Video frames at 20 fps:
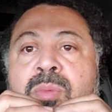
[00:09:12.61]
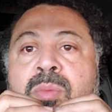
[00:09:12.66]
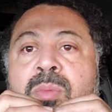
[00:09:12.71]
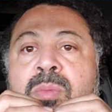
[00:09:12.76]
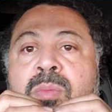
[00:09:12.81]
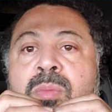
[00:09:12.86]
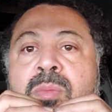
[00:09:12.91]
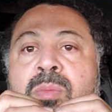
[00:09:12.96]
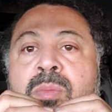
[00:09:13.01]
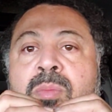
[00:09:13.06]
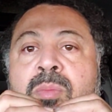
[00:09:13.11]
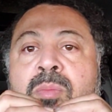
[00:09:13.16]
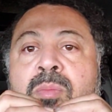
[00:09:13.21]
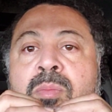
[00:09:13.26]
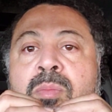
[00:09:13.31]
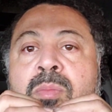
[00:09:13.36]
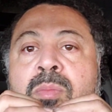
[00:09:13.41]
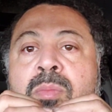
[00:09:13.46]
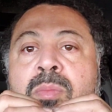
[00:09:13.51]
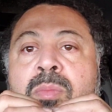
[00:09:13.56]

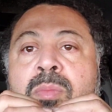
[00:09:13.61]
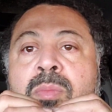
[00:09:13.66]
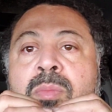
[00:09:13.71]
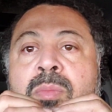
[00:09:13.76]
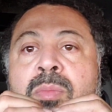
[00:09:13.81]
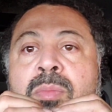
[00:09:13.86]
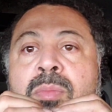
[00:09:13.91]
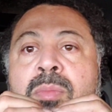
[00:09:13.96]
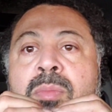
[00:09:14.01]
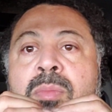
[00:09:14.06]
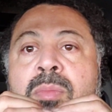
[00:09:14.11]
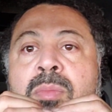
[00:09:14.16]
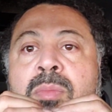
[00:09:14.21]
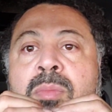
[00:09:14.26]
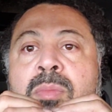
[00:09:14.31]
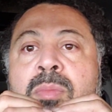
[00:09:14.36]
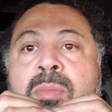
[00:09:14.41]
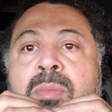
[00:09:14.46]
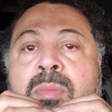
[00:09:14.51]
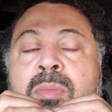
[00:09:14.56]

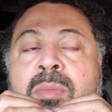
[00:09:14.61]
Nothing is said.